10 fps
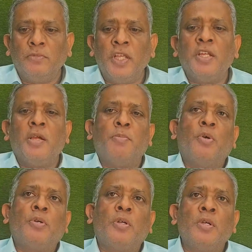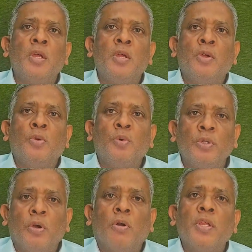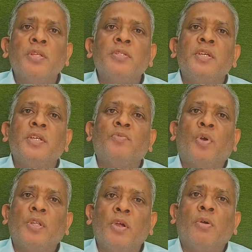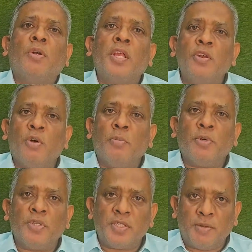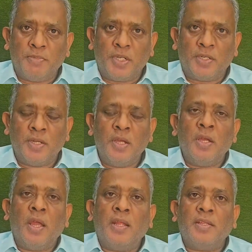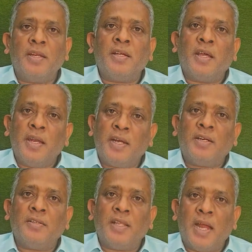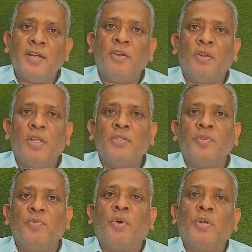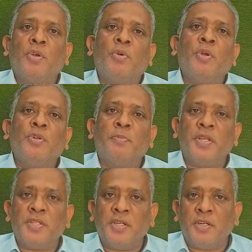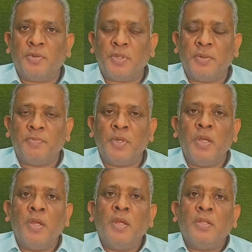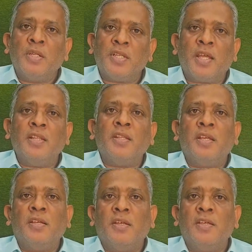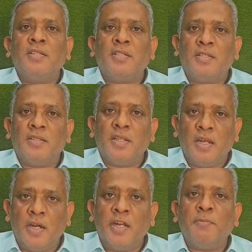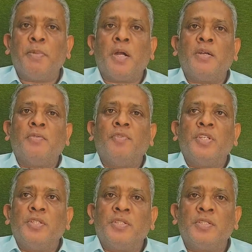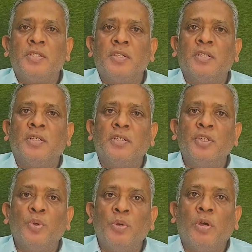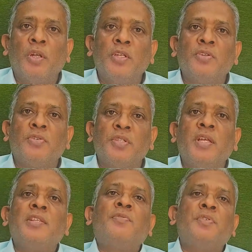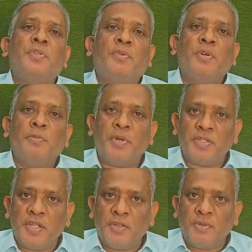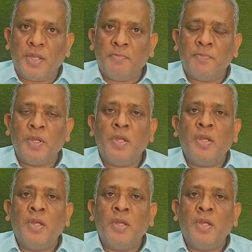think about who the audience is, what they already know about the subject, and then connect that knowledge with what you're going to present it to them. The second thing is the learning part, which is the new knowledge or skills which you're going to present to them